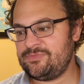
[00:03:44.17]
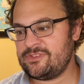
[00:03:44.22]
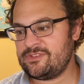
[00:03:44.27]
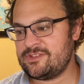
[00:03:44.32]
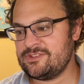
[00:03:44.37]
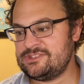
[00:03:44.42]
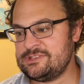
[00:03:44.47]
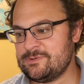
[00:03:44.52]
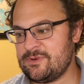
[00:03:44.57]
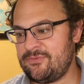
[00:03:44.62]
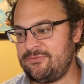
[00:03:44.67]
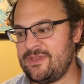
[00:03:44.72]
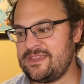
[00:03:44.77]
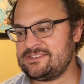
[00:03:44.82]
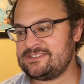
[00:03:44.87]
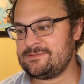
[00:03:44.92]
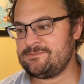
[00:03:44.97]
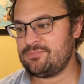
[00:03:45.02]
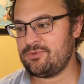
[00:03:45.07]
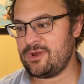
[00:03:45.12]

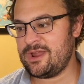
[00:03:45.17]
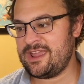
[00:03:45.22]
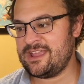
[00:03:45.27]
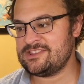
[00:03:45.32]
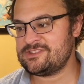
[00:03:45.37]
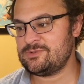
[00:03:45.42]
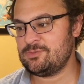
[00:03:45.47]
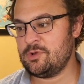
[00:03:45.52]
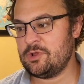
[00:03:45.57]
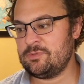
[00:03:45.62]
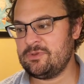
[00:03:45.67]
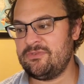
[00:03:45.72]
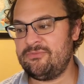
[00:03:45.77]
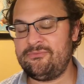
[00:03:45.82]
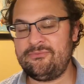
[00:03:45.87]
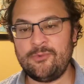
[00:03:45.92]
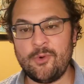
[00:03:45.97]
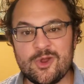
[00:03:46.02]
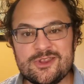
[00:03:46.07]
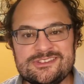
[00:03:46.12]
consumer-facing brands, will be
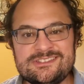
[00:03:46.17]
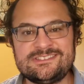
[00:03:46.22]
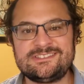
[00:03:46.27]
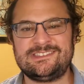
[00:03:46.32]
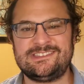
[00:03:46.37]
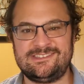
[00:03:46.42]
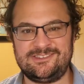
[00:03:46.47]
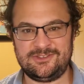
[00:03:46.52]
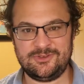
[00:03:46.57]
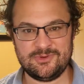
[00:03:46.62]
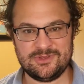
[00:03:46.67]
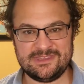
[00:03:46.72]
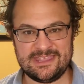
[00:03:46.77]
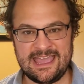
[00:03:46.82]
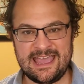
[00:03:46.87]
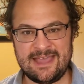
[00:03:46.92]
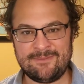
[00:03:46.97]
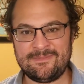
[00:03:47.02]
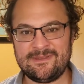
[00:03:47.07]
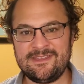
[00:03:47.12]
forced to
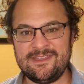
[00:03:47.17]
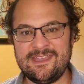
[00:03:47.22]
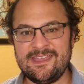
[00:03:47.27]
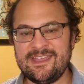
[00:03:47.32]
adapt.